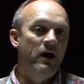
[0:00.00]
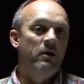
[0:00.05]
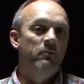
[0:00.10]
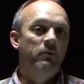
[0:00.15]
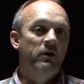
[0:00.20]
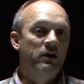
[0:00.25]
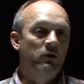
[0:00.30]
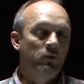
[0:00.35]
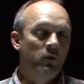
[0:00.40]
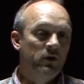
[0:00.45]

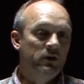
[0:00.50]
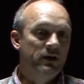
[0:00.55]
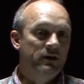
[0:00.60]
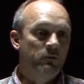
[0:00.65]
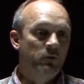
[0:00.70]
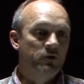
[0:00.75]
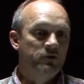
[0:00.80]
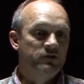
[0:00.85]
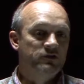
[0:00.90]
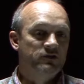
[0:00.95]
But it really
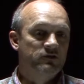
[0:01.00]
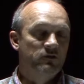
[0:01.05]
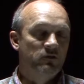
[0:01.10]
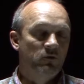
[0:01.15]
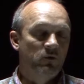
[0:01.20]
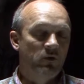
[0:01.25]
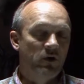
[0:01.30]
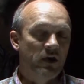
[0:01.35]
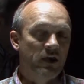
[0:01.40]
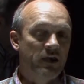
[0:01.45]
was,
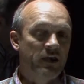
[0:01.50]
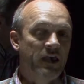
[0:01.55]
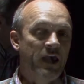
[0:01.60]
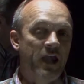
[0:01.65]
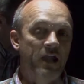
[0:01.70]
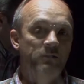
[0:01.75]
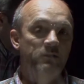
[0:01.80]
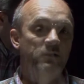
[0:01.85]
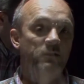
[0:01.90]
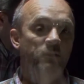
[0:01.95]
it
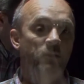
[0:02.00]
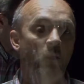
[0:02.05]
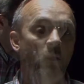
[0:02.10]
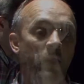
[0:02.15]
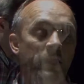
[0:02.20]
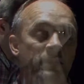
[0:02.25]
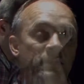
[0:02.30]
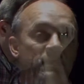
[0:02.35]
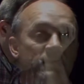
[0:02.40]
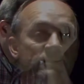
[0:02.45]
came to the
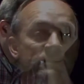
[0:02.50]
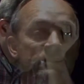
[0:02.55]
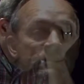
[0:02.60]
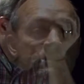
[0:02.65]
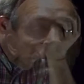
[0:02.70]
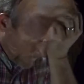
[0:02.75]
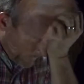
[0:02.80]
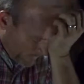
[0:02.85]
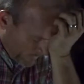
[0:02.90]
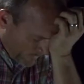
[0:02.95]
point
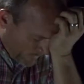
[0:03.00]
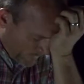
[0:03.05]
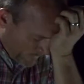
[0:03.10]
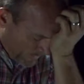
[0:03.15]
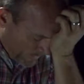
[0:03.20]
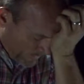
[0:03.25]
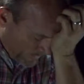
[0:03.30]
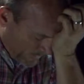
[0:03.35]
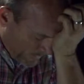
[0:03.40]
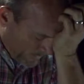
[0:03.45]
is that
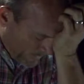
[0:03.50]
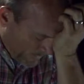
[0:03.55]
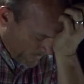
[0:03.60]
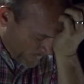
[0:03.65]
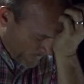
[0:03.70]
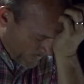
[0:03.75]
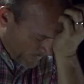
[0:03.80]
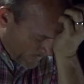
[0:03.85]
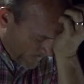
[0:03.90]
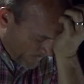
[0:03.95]
they didn't
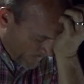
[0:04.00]
want